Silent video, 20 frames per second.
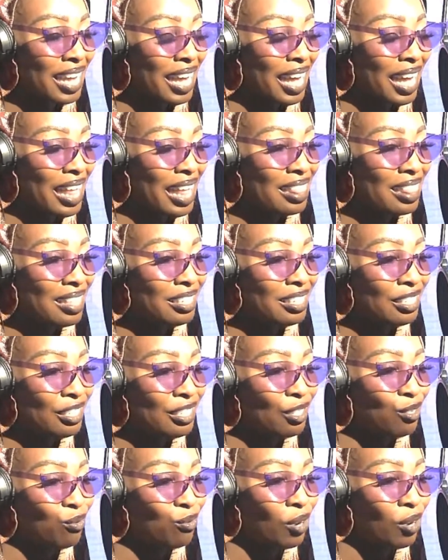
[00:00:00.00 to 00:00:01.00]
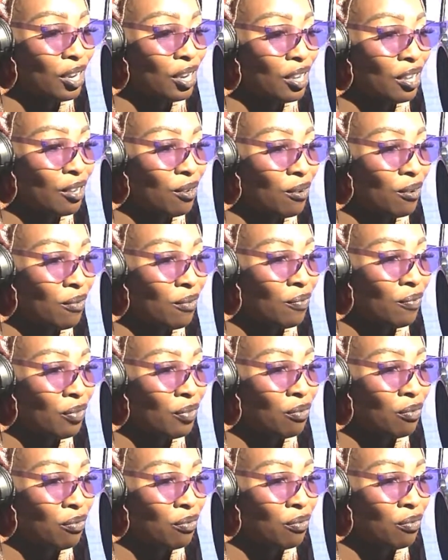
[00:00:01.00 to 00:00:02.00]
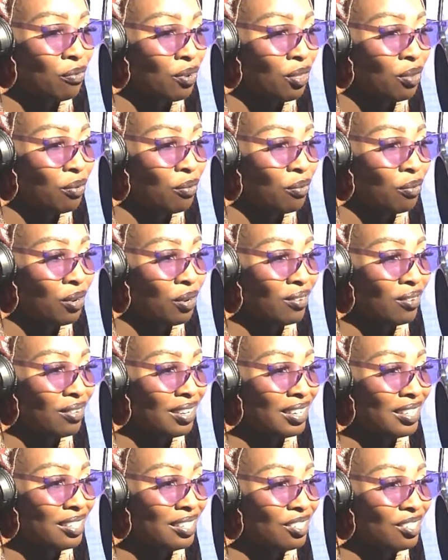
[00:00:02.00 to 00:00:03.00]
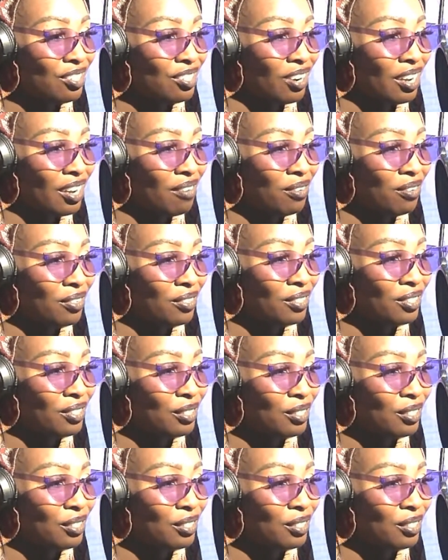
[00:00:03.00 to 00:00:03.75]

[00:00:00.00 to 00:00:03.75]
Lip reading: and this is radio for the road less traveled.